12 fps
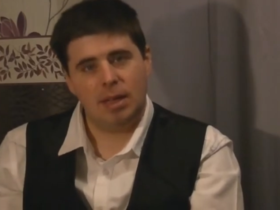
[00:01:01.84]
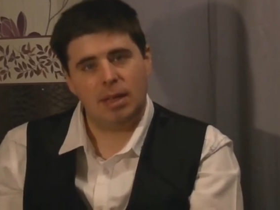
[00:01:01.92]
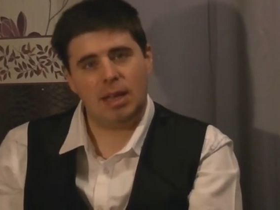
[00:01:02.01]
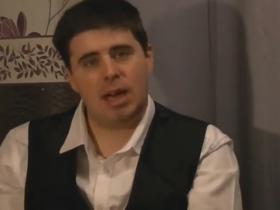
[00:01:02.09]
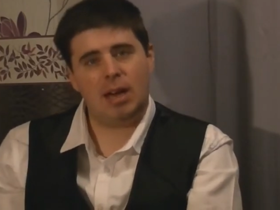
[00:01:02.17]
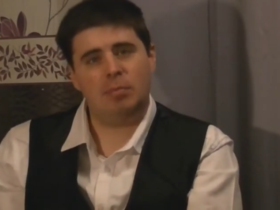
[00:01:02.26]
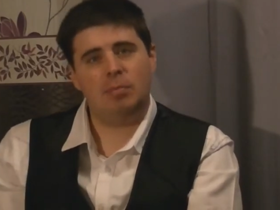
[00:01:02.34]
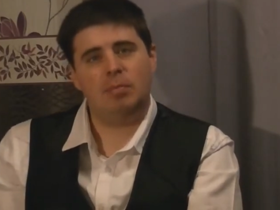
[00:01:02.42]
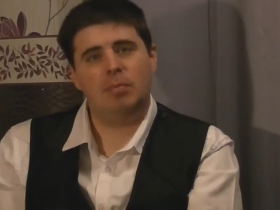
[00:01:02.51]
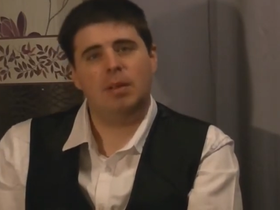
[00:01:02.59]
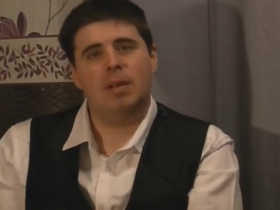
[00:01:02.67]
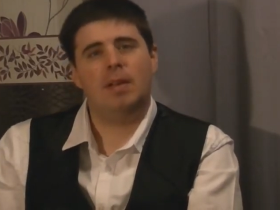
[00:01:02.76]
Now,
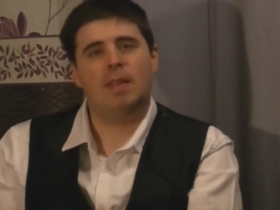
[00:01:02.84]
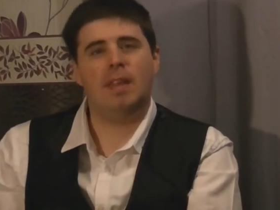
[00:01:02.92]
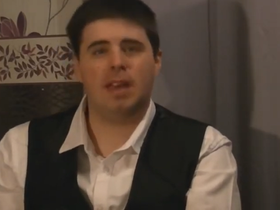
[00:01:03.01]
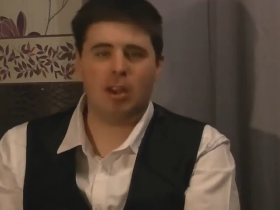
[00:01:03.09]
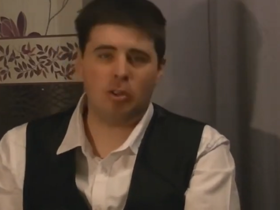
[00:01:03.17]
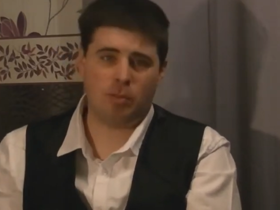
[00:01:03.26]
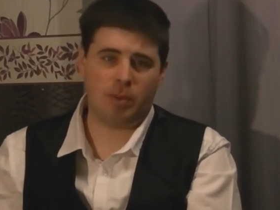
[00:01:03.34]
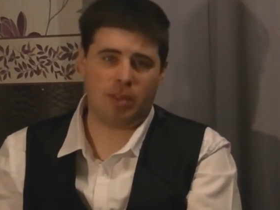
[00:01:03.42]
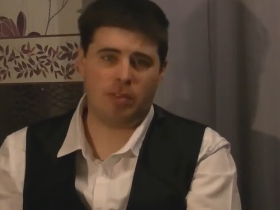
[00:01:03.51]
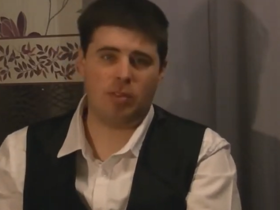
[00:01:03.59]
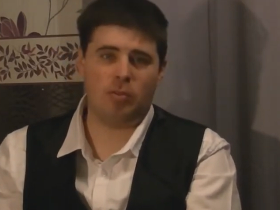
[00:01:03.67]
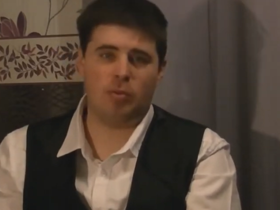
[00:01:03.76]
the
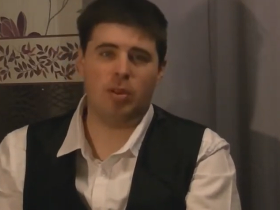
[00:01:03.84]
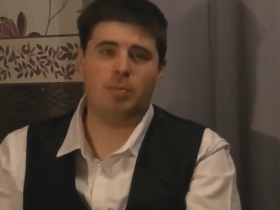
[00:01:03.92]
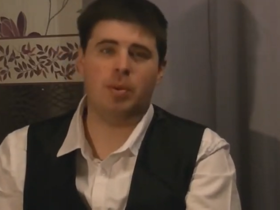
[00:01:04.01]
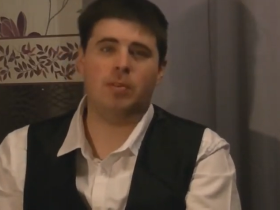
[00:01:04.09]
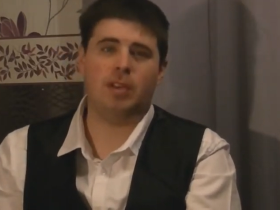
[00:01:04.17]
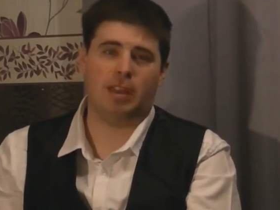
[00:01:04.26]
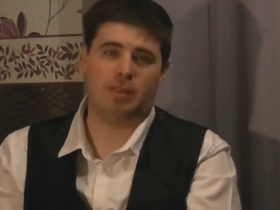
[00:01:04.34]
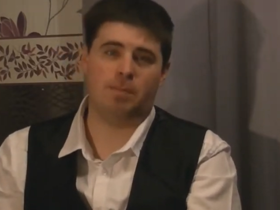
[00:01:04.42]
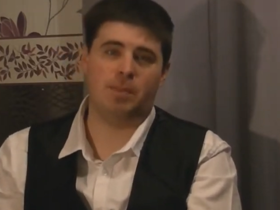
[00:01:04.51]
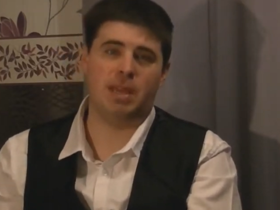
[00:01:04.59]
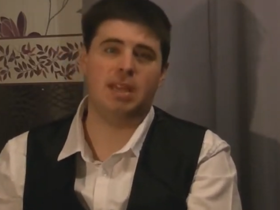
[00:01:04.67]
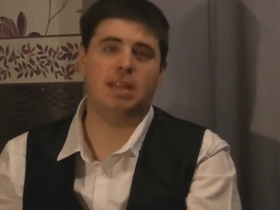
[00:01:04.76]
Ghostbusters reboot has
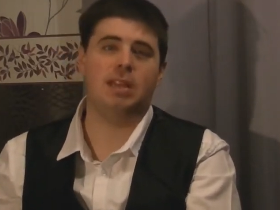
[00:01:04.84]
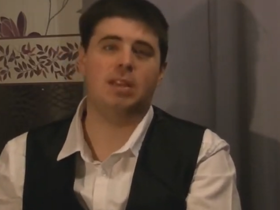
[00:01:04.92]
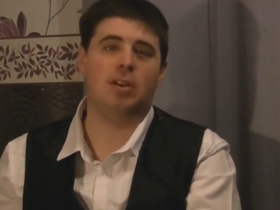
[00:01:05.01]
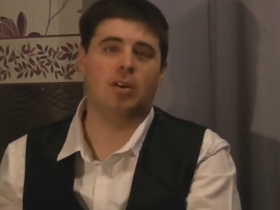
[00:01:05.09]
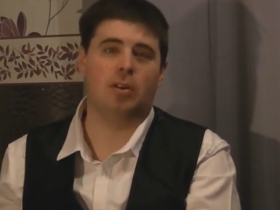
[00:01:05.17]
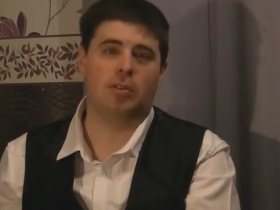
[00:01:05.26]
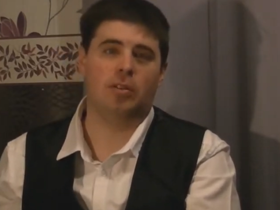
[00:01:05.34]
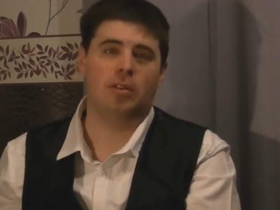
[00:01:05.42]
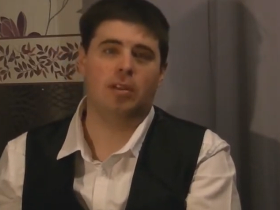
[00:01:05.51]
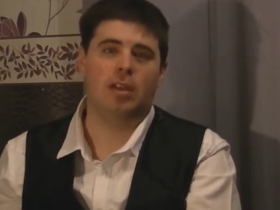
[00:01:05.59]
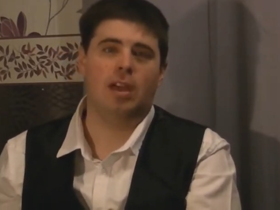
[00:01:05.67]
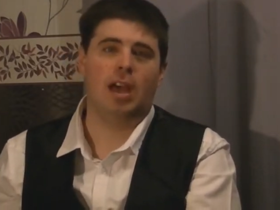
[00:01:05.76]
been and gone,
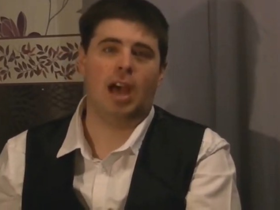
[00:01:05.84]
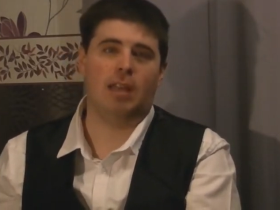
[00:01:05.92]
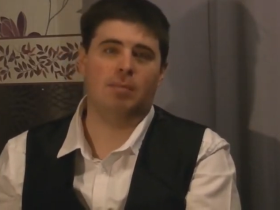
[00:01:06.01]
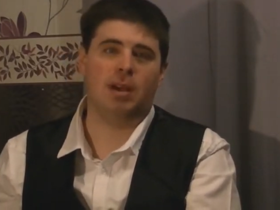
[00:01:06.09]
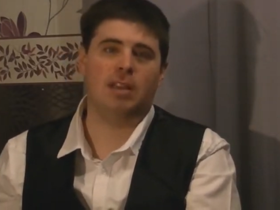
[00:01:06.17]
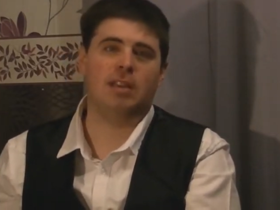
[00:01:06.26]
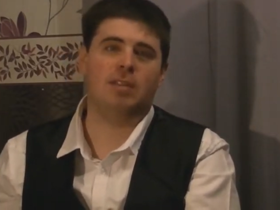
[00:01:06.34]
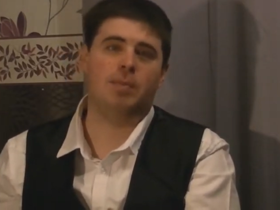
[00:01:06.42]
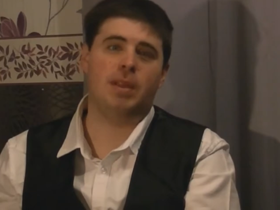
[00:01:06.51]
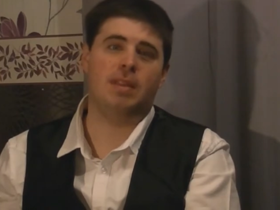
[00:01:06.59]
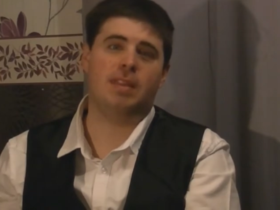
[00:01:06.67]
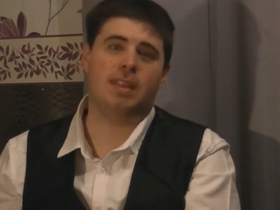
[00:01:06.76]
and much has
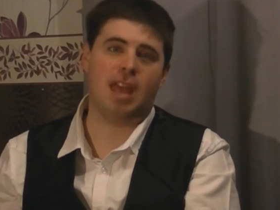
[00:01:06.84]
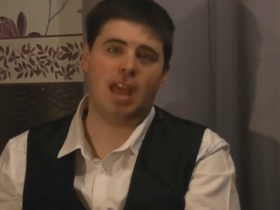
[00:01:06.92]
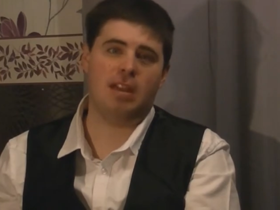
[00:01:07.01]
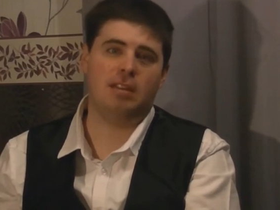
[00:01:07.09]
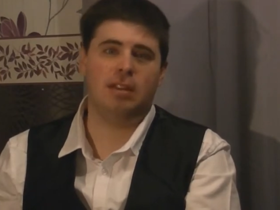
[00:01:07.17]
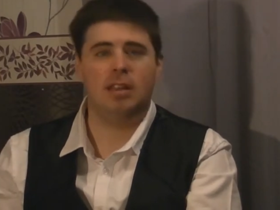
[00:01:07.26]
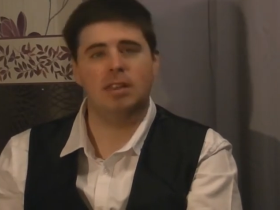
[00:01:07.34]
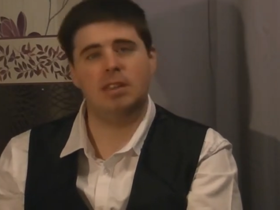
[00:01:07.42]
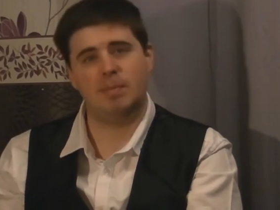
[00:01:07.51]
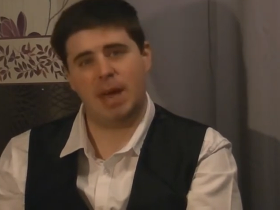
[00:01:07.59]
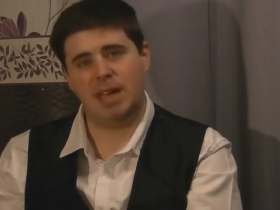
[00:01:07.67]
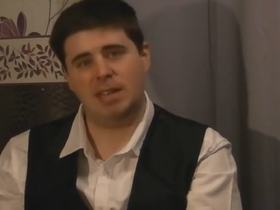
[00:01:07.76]
been said,
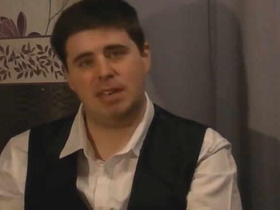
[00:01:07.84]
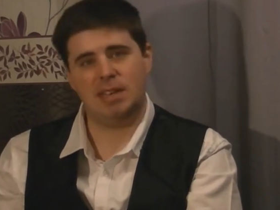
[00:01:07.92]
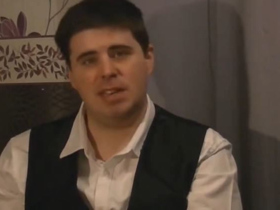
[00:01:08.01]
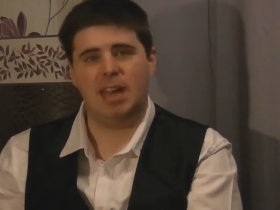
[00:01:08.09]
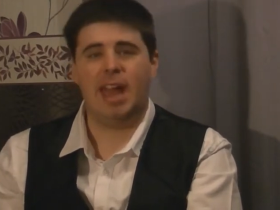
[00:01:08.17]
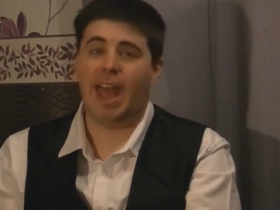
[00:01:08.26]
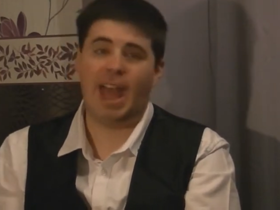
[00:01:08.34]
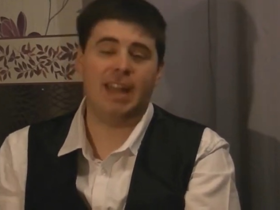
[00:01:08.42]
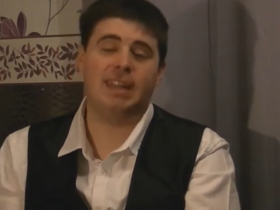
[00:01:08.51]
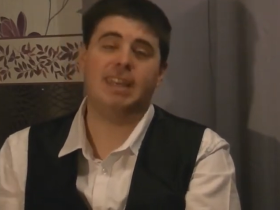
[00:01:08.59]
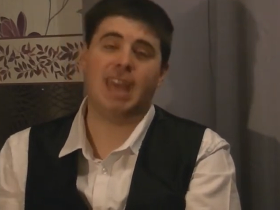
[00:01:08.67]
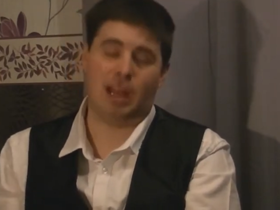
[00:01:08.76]
debated,
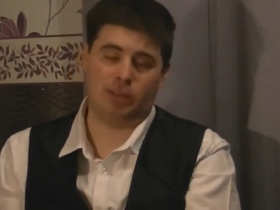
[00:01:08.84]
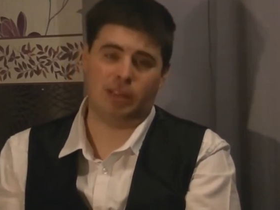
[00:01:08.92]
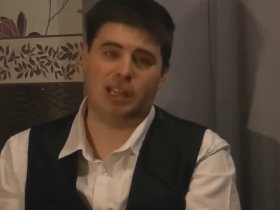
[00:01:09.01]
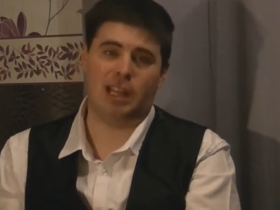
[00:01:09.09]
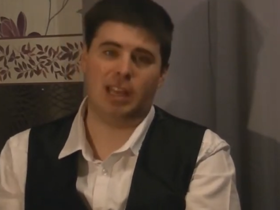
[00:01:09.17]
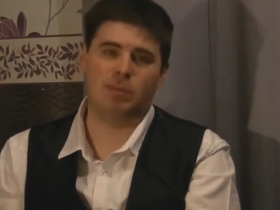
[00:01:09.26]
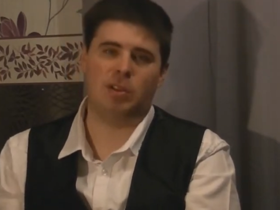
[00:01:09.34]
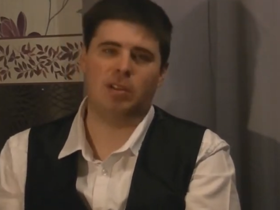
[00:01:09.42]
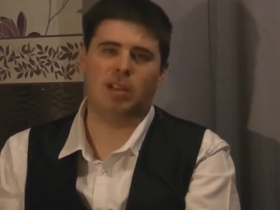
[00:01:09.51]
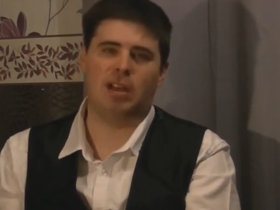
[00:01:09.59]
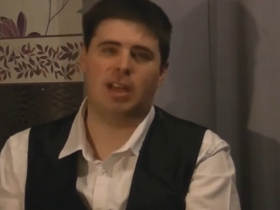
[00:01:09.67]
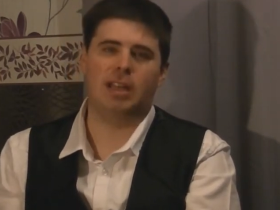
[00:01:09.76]
and counterclaimed
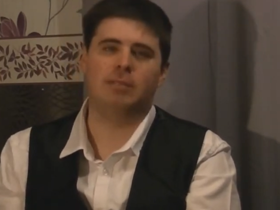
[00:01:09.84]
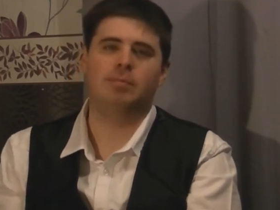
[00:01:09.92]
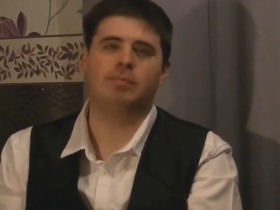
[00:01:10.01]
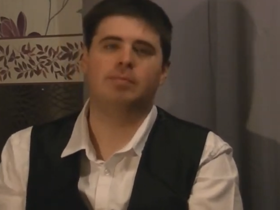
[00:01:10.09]
online.